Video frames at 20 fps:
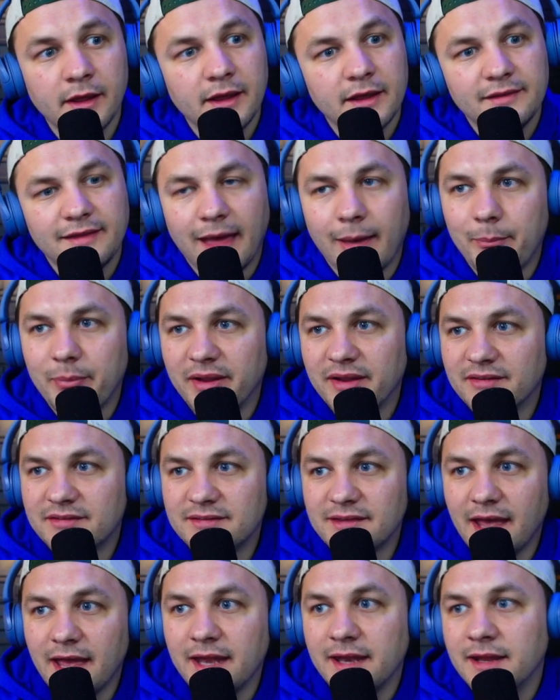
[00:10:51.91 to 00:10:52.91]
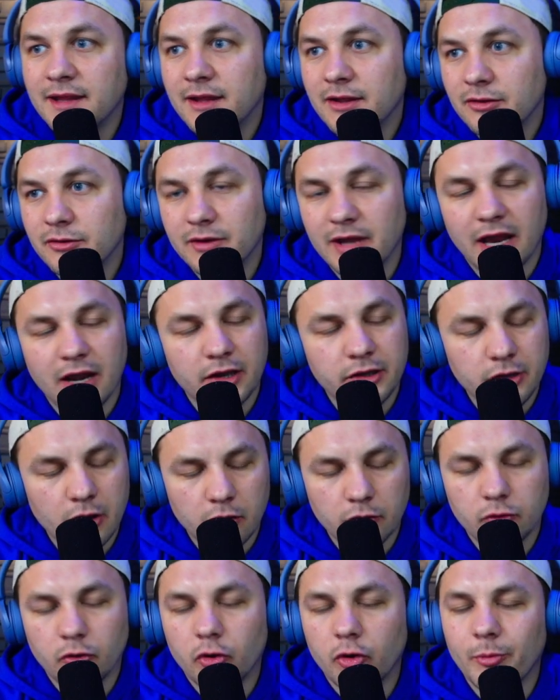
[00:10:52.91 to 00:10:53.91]
That being said, you got a young
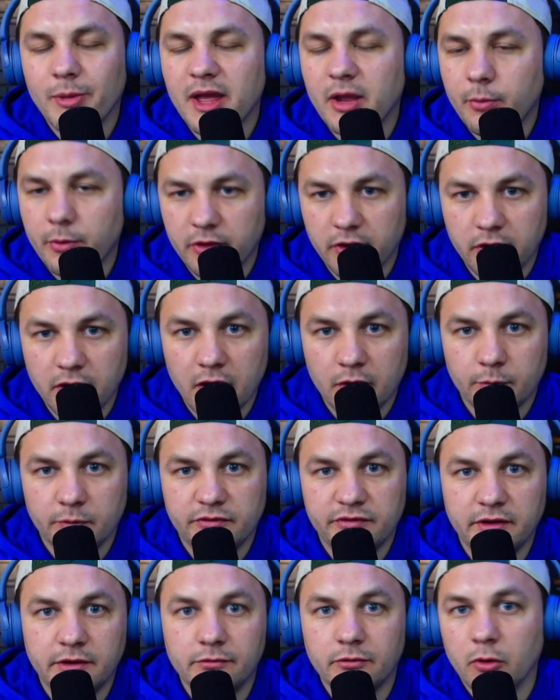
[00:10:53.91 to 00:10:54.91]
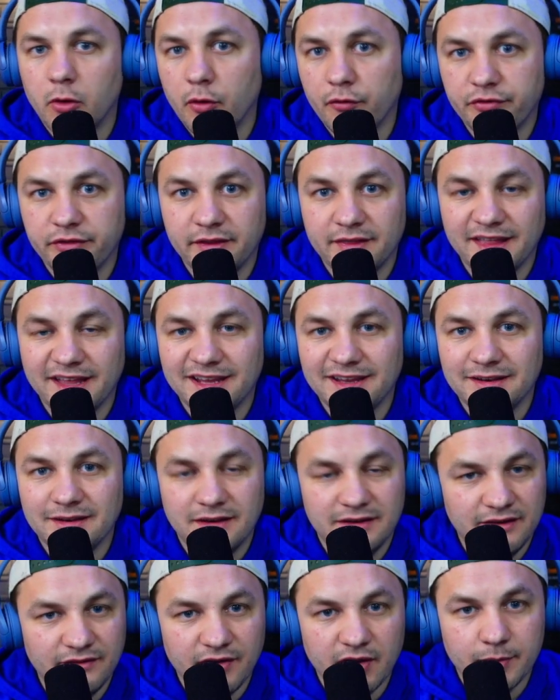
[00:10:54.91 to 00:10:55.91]
quarterback with a young receiver. Hopefully they can
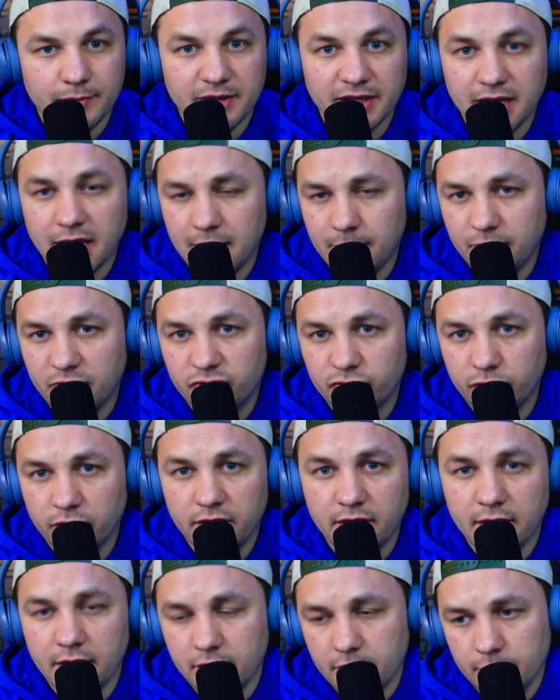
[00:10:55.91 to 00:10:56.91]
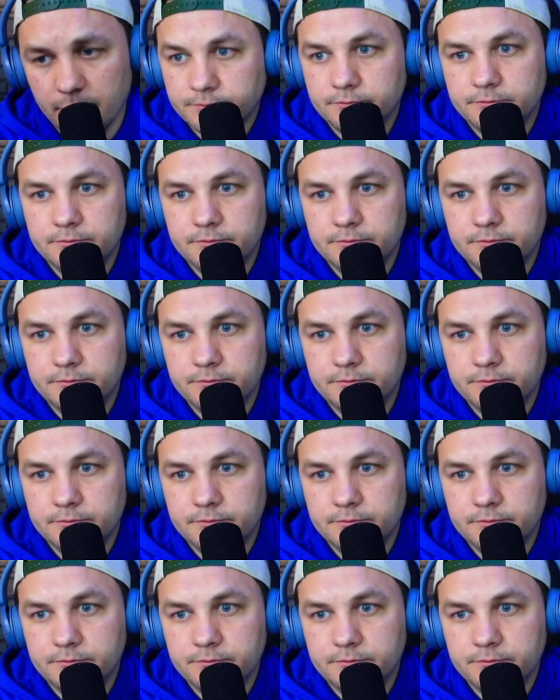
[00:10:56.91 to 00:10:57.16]
develop the chemistry there.